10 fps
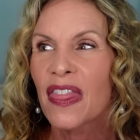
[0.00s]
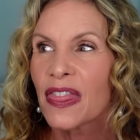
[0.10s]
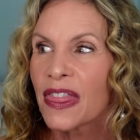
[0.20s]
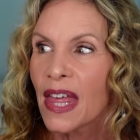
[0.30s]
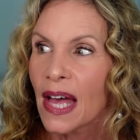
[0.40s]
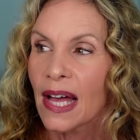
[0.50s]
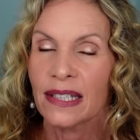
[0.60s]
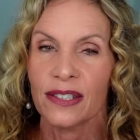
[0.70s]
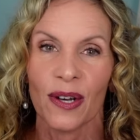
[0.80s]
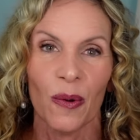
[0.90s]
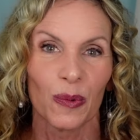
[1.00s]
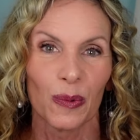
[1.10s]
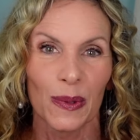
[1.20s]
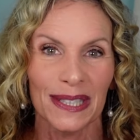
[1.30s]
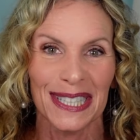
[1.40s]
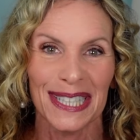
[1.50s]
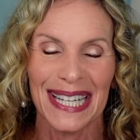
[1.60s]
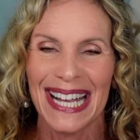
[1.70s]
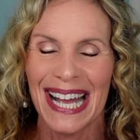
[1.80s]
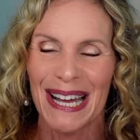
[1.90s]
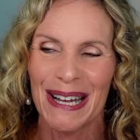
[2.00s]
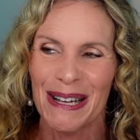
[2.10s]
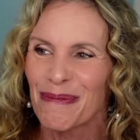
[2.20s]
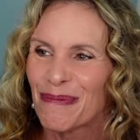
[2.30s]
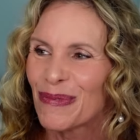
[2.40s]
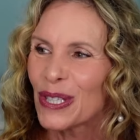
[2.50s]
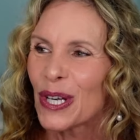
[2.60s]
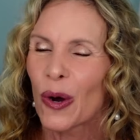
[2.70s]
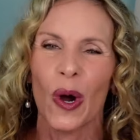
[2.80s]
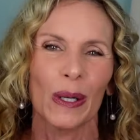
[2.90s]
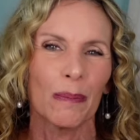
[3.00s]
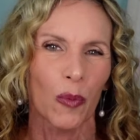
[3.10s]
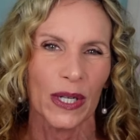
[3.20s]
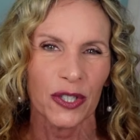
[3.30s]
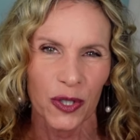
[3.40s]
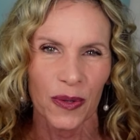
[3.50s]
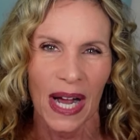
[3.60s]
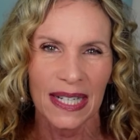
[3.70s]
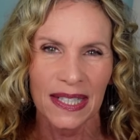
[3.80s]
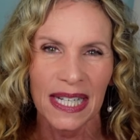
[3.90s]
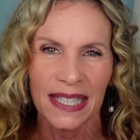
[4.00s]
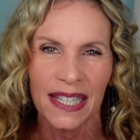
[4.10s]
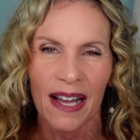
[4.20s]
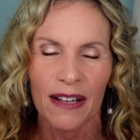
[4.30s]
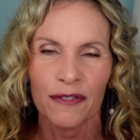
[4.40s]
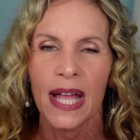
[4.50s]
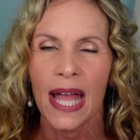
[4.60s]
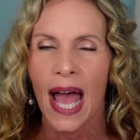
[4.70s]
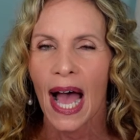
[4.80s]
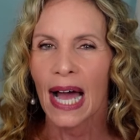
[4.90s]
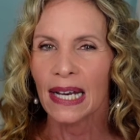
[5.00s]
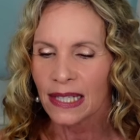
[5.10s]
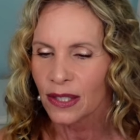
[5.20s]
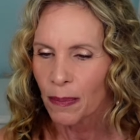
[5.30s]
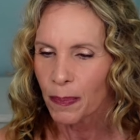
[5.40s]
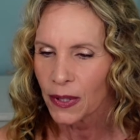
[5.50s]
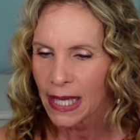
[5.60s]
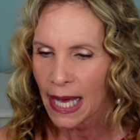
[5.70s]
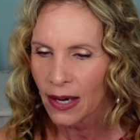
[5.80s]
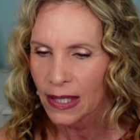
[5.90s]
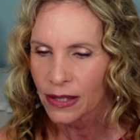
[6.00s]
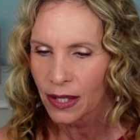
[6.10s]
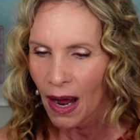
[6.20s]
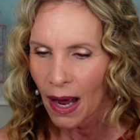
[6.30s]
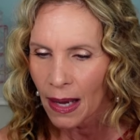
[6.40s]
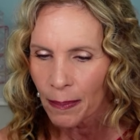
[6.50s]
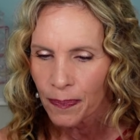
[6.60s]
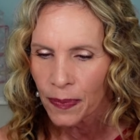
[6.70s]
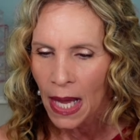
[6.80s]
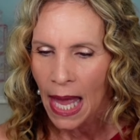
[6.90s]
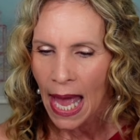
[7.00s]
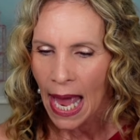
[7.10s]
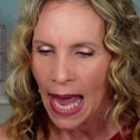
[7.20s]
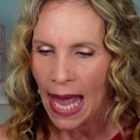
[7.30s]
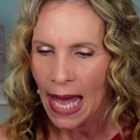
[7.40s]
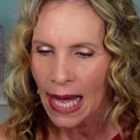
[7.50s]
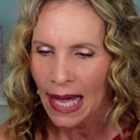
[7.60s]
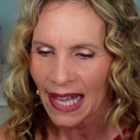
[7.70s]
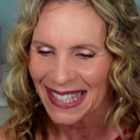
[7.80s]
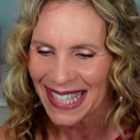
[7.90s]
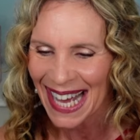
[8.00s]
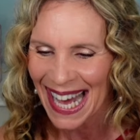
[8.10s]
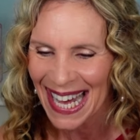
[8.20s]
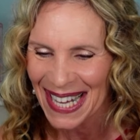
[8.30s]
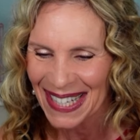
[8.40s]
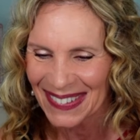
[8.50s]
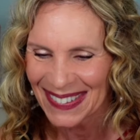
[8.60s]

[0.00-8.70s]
that really, um, you know, aren't moisturizing enough. I like to put that on top. And um,